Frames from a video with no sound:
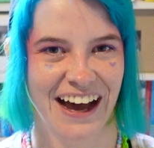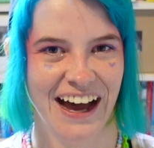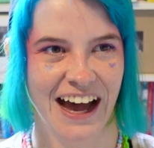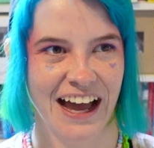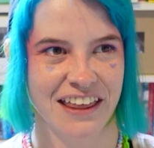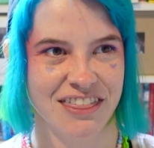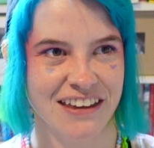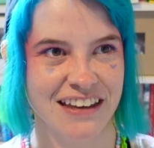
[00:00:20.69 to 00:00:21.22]

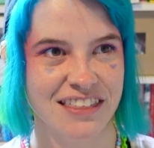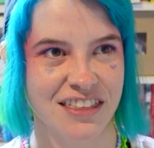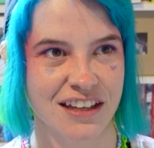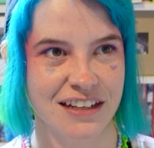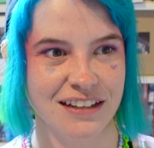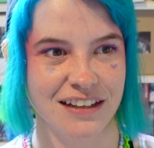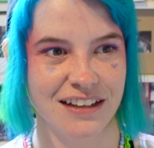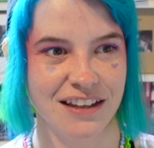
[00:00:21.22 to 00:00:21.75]
I think
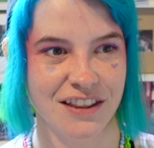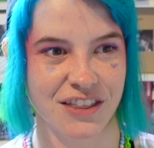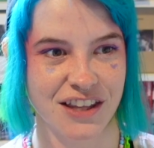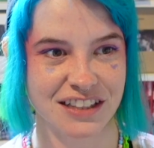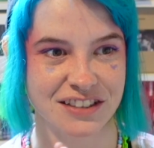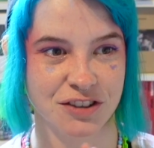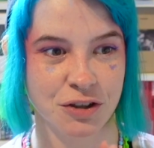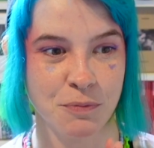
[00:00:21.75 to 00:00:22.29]
that
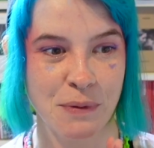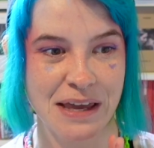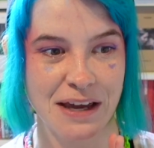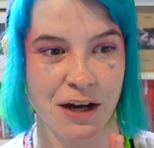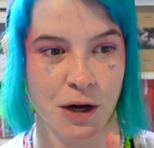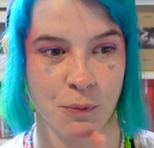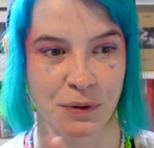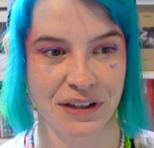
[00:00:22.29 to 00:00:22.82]
this could
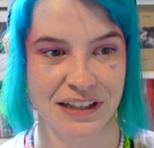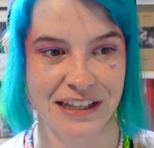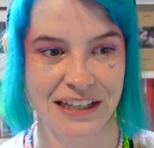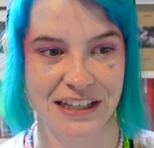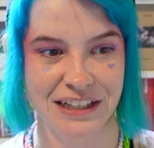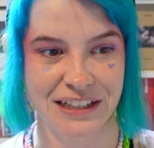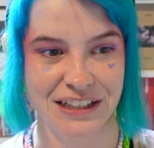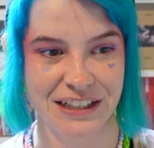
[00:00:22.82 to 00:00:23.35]
be a
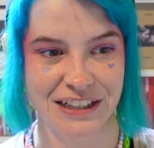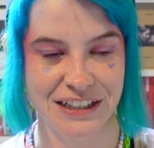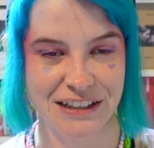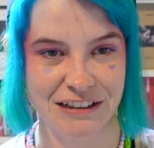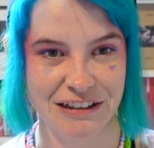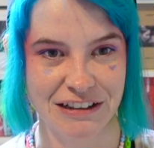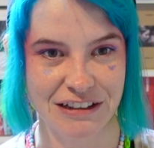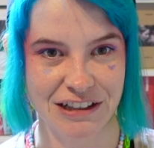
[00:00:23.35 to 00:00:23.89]
really
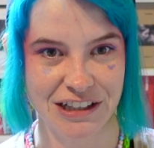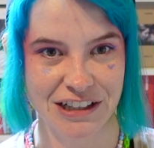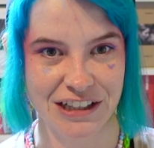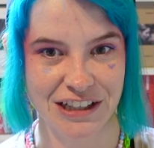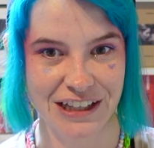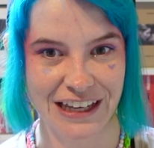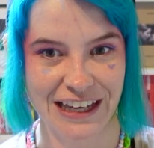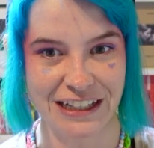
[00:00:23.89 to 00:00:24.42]

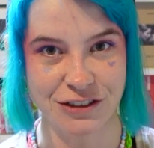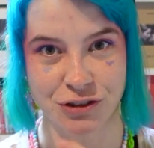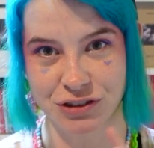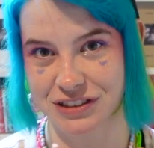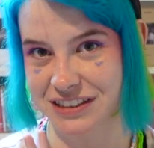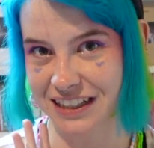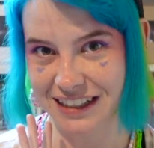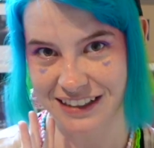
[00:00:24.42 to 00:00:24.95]

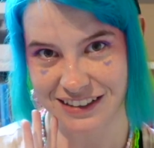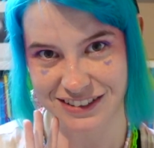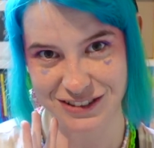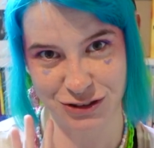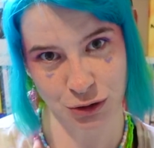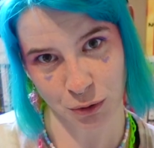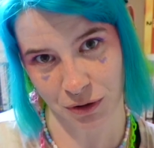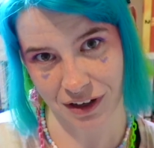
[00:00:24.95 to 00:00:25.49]
interesting
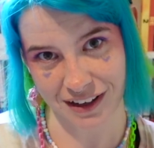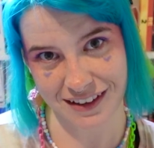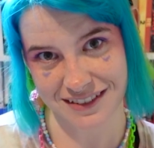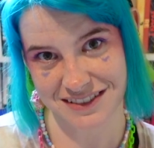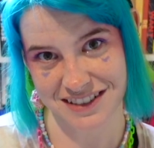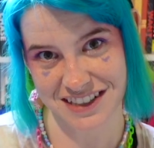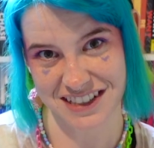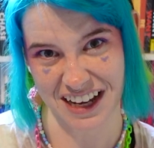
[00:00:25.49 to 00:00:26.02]
story
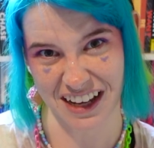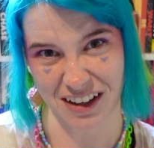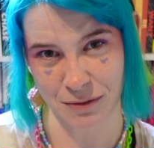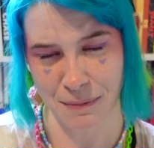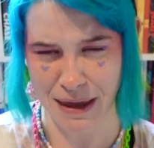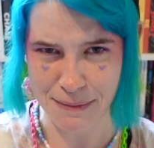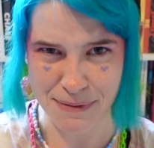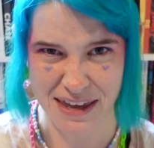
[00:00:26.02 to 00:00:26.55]
to tell,
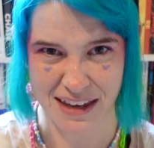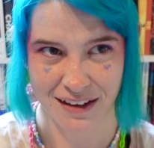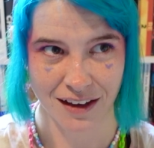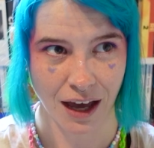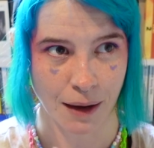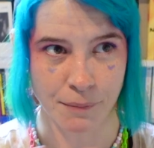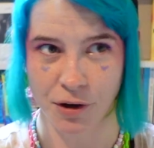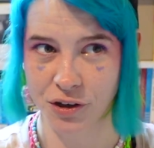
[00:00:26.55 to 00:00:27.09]
maybe.
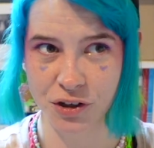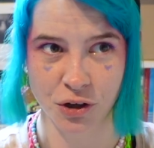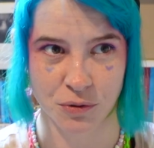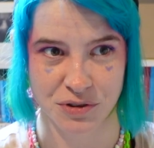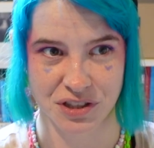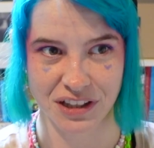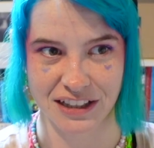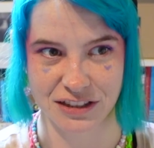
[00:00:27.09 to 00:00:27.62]
I'm not gonna go
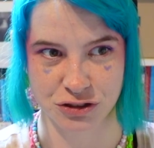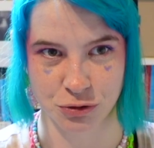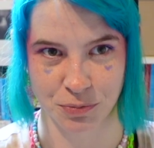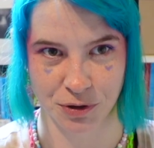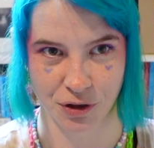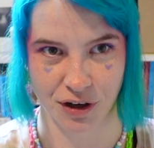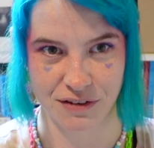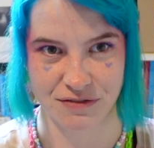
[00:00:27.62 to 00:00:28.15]
into like
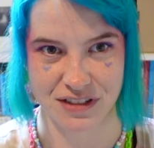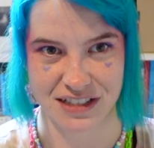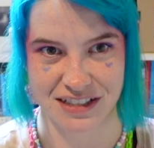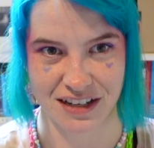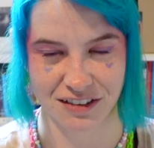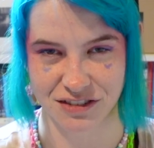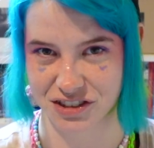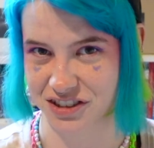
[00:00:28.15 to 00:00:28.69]
super grave
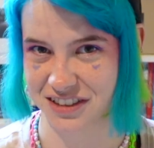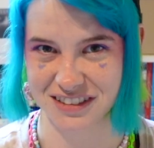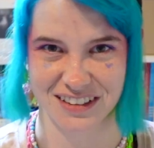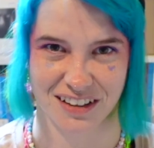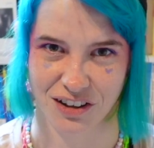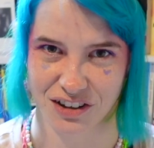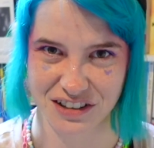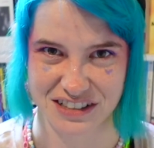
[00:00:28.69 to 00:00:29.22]
detail just because a
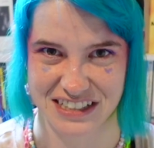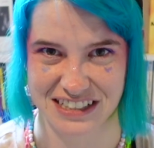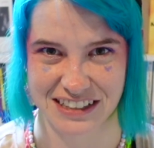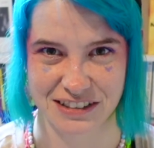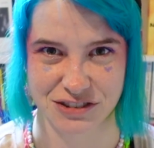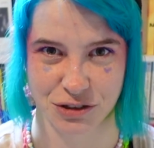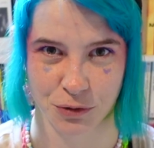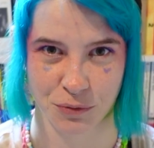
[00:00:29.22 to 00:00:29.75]
lot of the
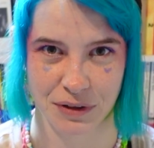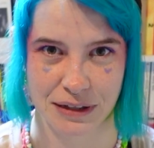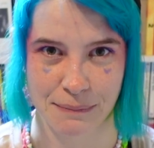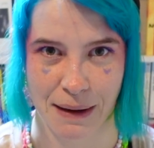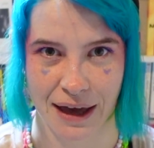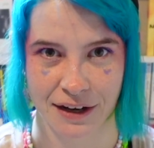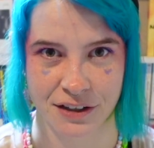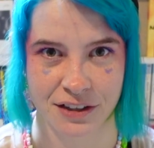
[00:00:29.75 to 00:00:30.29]
details don't really
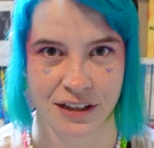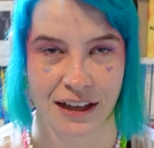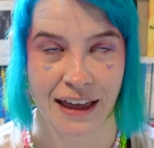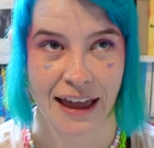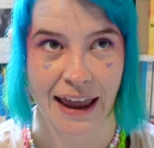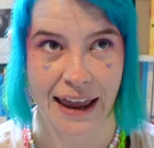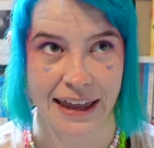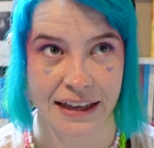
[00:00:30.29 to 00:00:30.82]
matter.
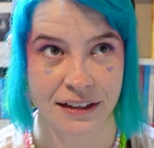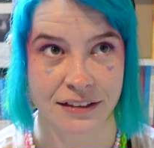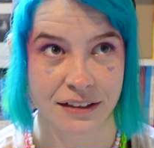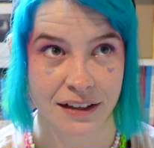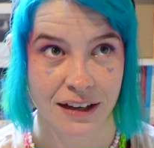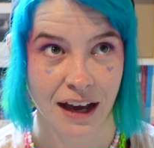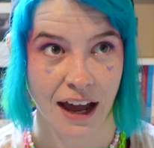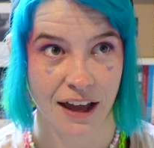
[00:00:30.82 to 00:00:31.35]
And
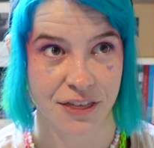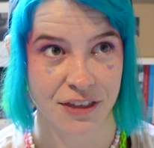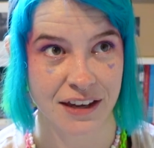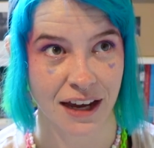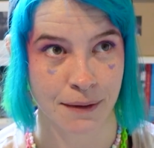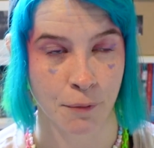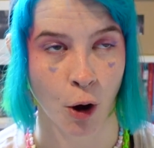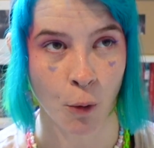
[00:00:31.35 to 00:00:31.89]

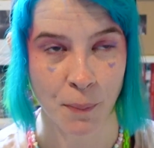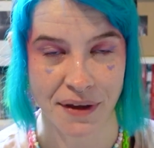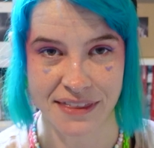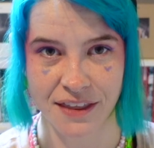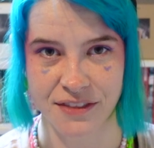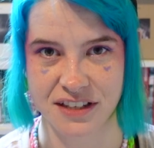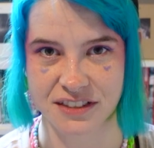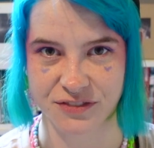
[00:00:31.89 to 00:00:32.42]
I'm hoping
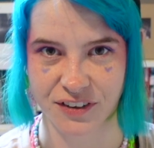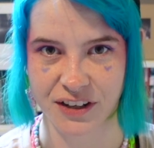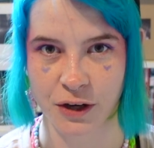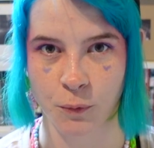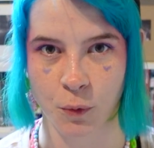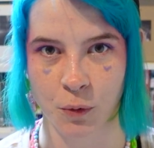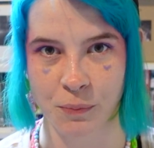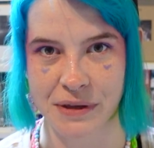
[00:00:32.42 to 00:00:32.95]
that this video
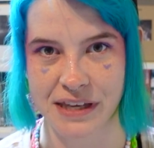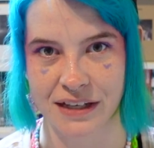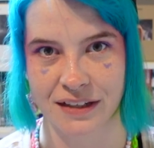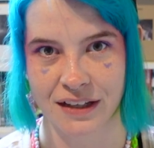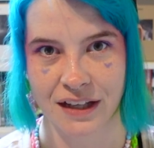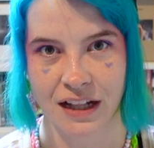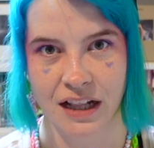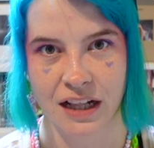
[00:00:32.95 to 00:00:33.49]
will be